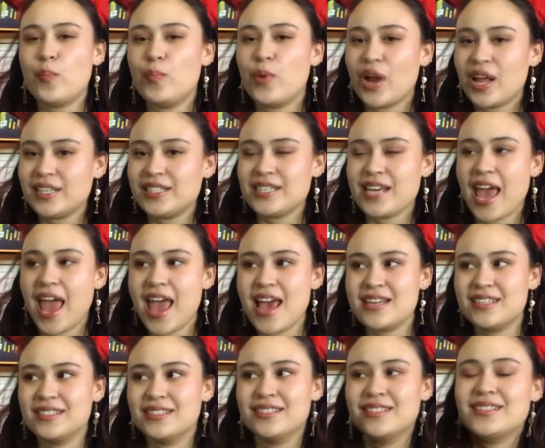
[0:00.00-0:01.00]
But at the
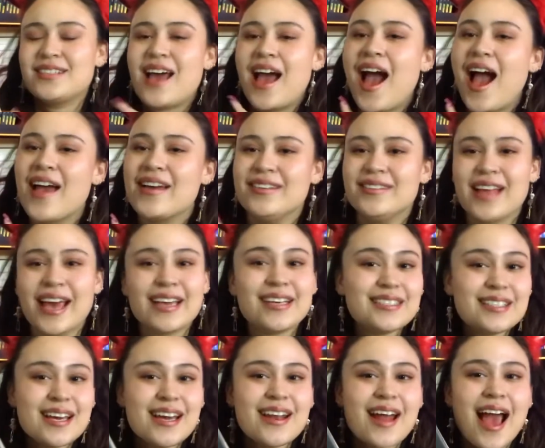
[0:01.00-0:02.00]
end, I
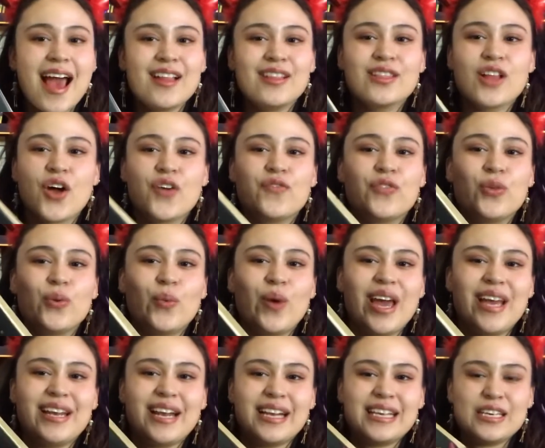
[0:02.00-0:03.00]
liked it. I love the
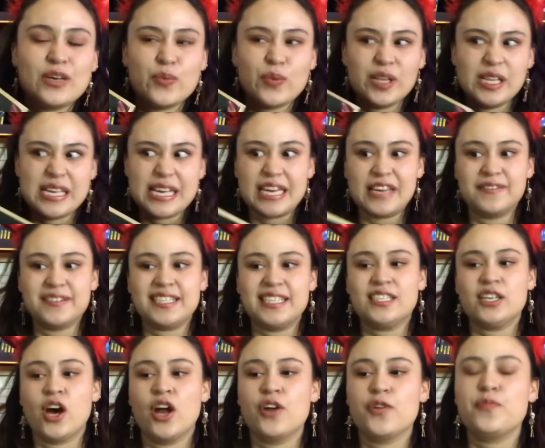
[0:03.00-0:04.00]
way that he really gives
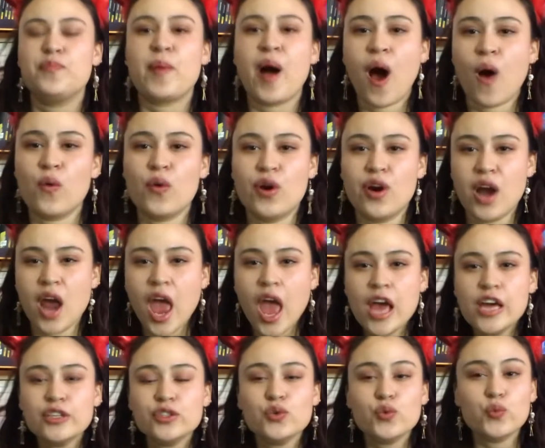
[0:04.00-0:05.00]
a ton of power
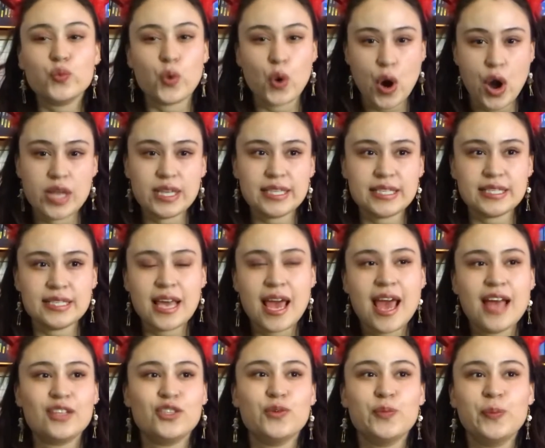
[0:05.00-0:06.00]
to words,
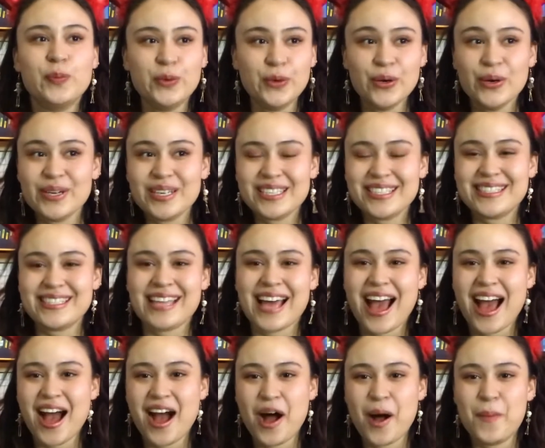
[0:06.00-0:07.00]
to books,
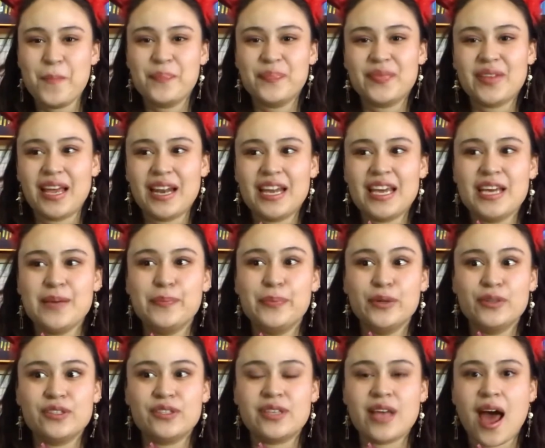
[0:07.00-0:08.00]
um, and he
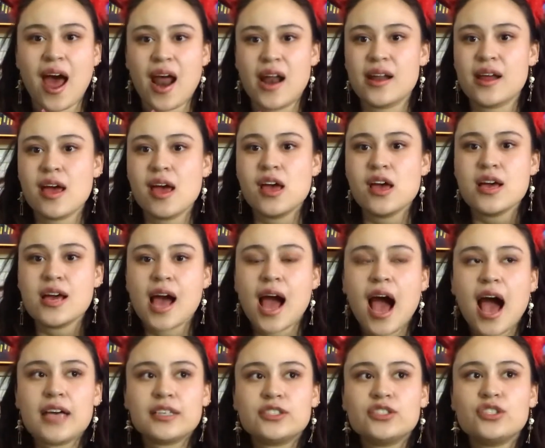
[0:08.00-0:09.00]
puts that
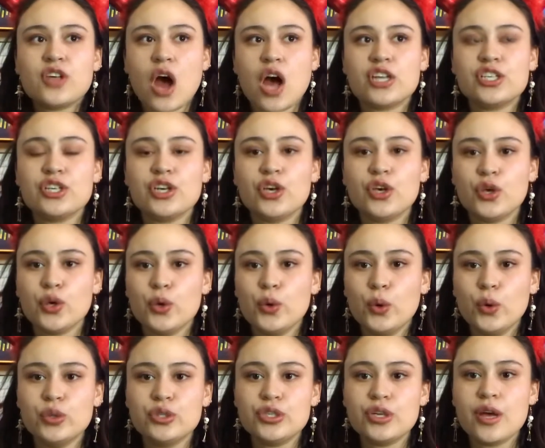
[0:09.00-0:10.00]
as such a
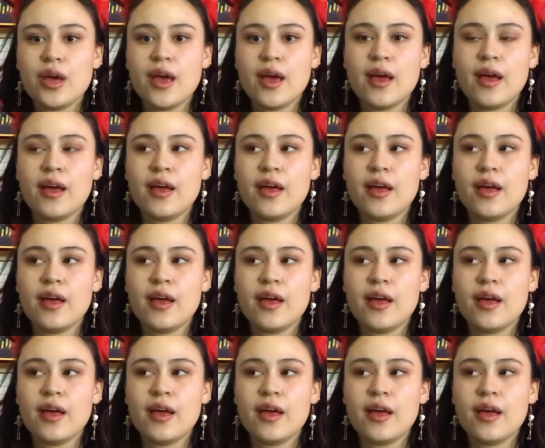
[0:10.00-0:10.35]
huge